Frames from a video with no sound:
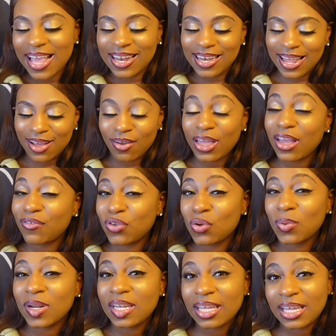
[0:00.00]
Now, if you
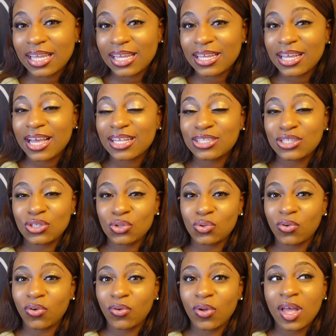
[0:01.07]
were looking
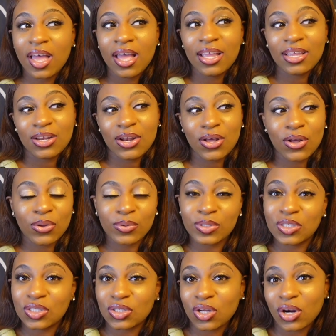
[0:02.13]
to, you know,
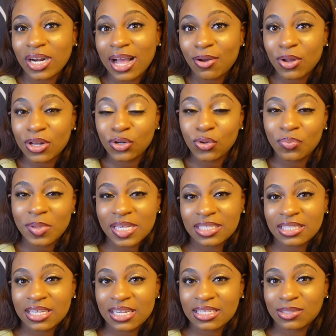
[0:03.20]
start out a new
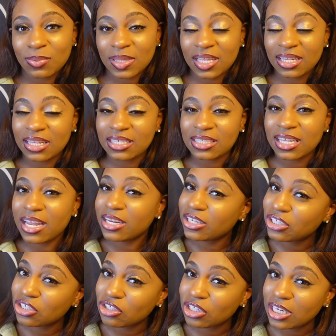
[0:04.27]
business within this
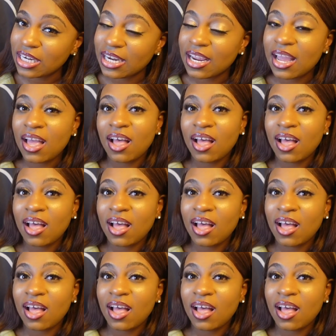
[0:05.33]
industry,